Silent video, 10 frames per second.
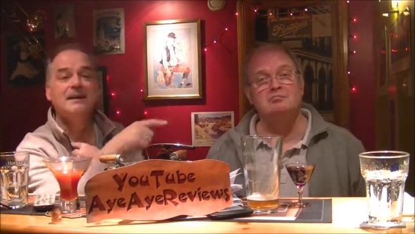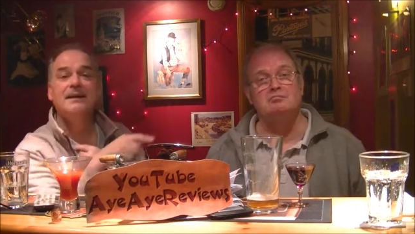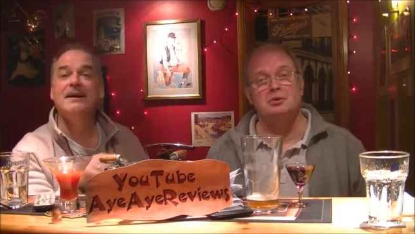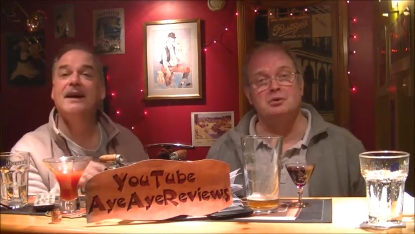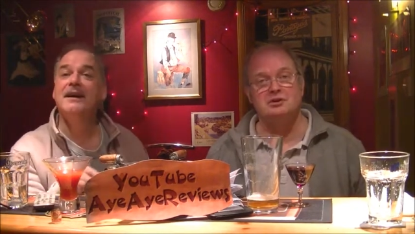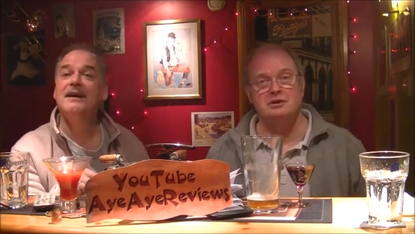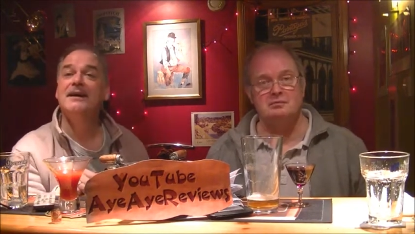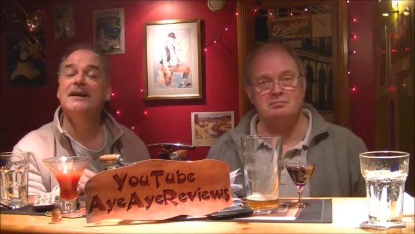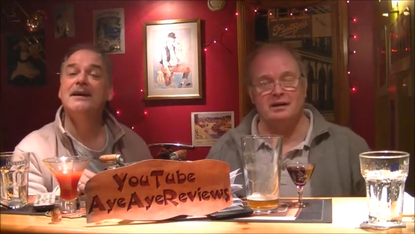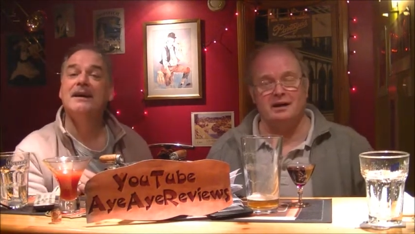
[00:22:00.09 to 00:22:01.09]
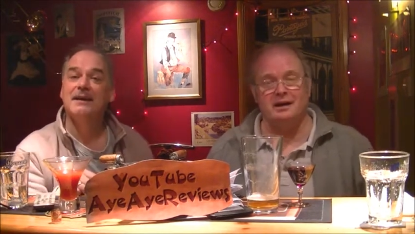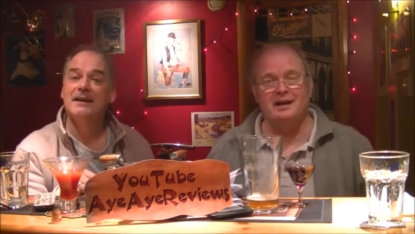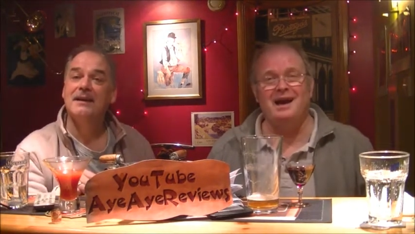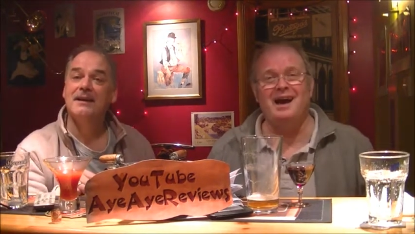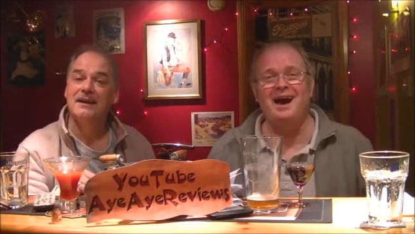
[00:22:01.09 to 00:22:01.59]
Speaker 1: Boozy Bill
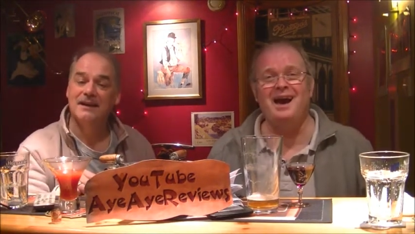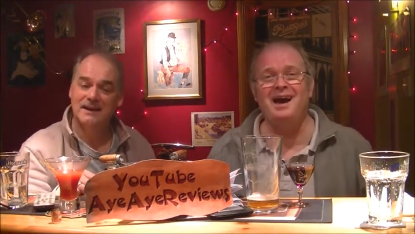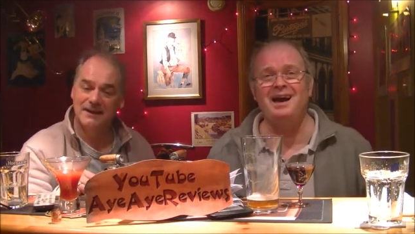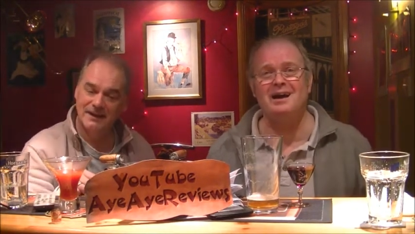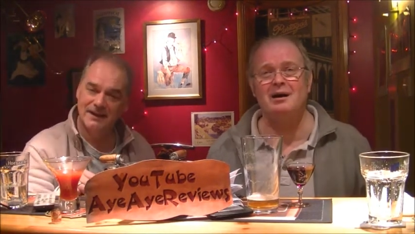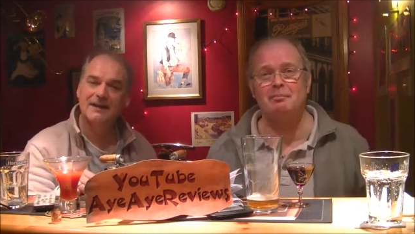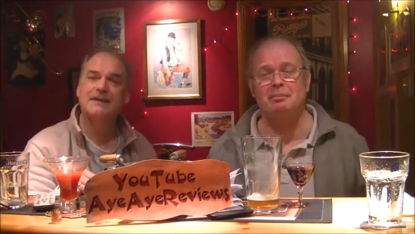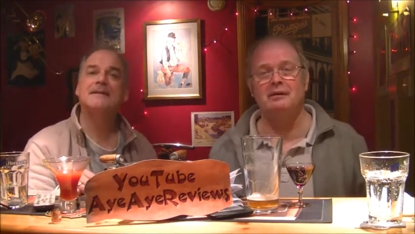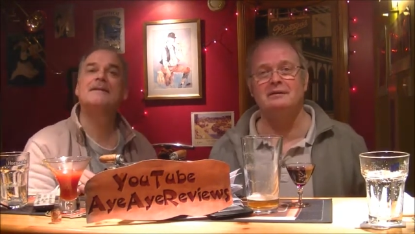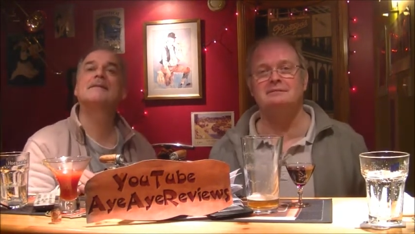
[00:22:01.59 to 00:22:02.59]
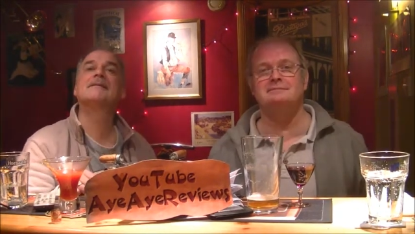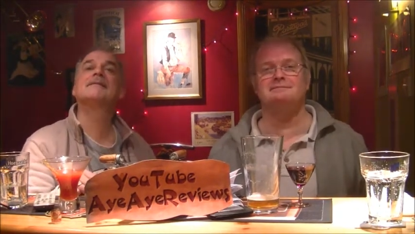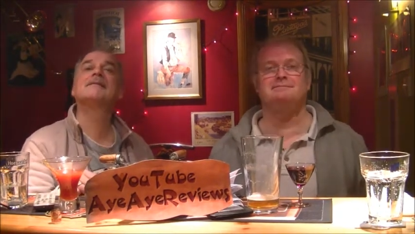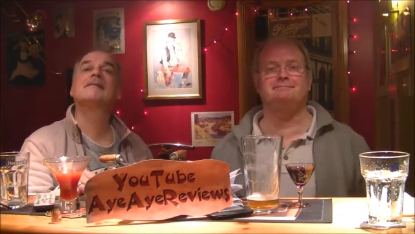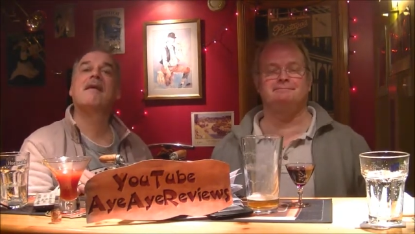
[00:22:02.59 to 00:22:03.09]
Hiccup.
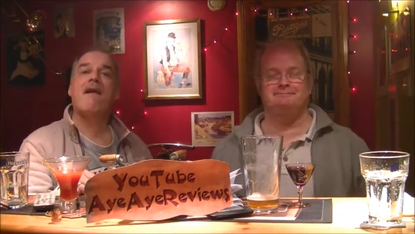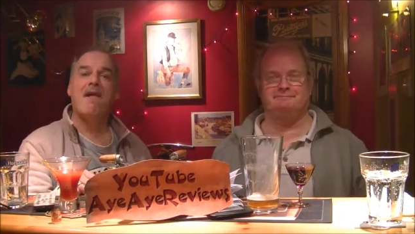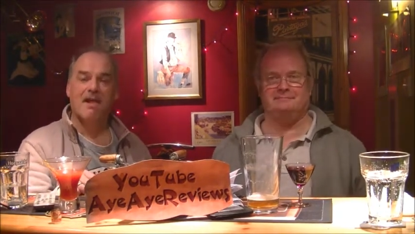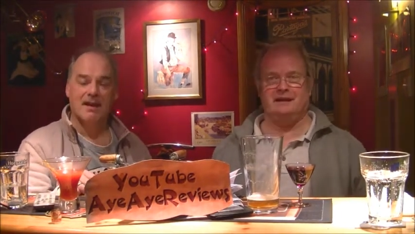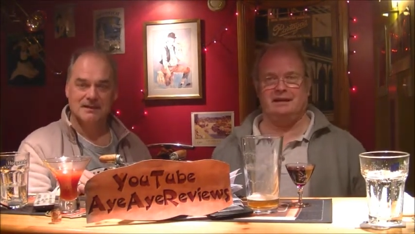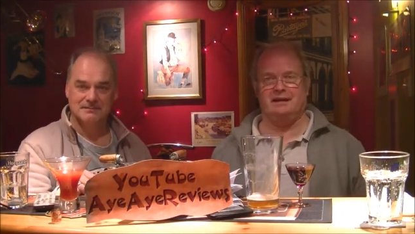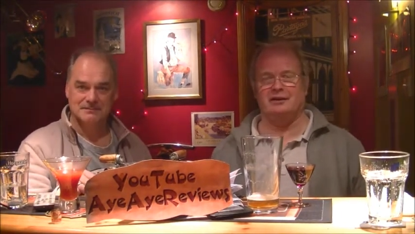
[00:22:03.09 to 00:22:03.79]
There you